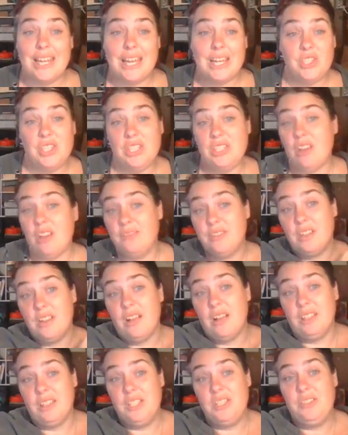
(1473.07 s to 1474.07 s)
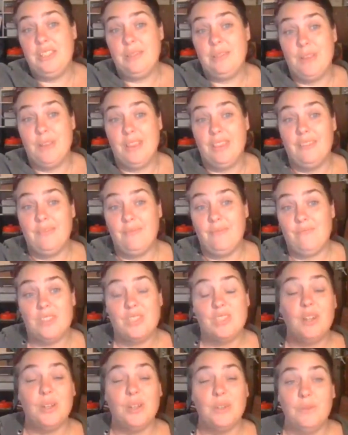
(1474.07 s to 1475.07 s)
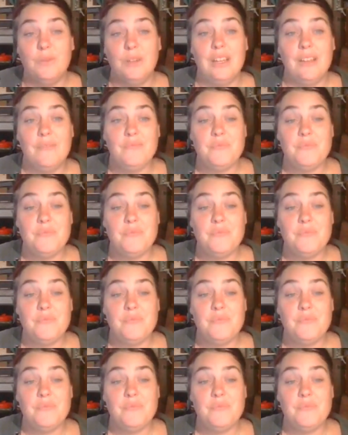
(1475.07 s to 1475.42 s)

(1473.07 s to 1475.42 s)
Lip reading: and she's off to college this month. So